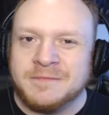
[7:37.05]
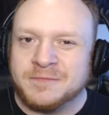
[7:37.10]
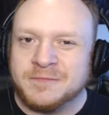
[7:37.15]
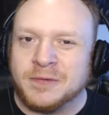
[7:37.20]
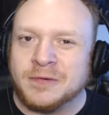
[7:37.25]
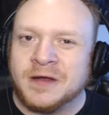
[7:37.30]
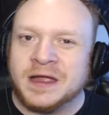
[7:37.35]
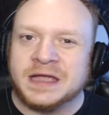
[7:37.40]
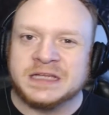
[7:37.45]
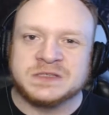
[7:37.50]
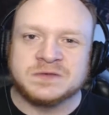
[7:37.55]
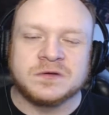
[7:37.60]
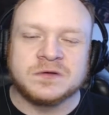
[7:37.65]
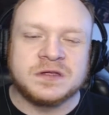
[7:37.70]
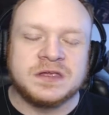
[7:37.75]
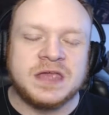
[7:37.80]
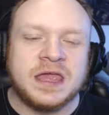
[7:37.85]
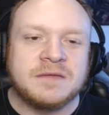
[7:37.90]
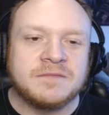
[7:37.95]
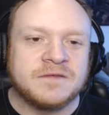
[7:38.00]
price for a
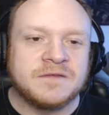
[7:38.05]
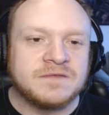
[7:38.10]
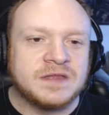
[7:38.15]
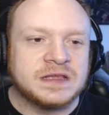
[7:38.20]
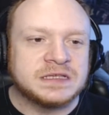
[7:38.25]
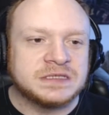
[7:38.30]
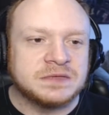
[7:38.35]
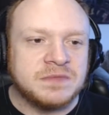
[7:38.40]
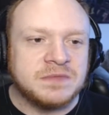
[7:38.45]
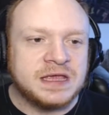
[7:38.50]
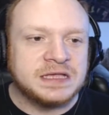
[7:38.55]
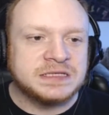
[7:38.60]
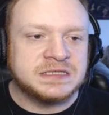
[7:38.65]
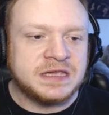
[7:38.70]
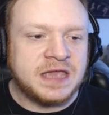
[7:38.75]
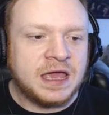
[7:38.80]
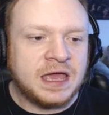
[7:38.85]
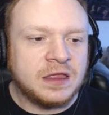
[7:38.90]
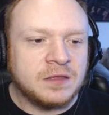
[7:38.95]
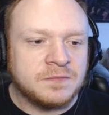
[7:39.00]
game of this amazing
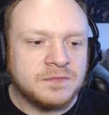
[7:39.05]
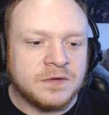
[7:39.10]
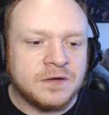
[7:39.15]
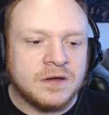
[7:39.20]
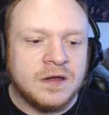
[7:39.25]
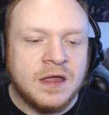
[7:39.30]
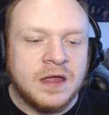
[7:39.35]
caliber.